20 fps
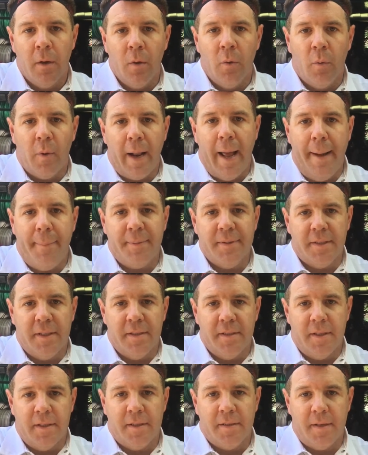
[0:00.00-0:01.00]
what happens
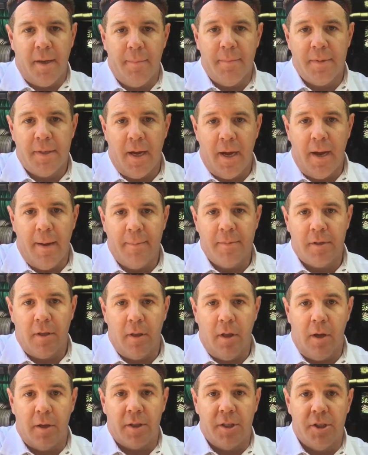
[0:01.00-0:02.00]
is sometimes
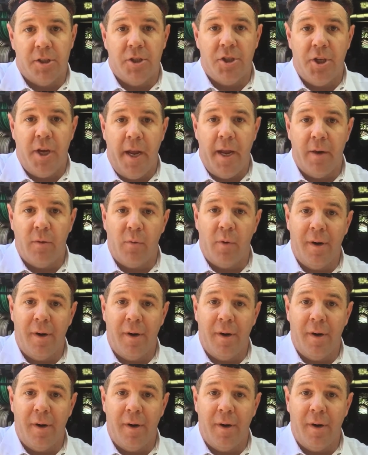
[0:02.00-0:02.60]
along this chain,